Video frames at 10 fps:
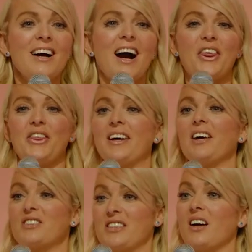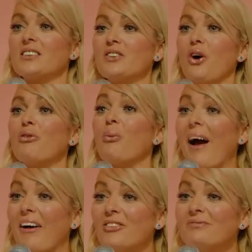I think I've started off
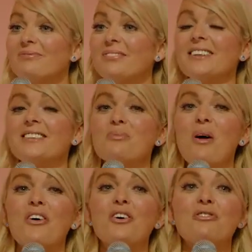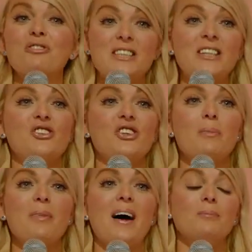well into motherhood for teaching
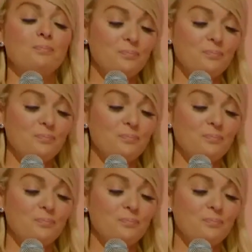him that.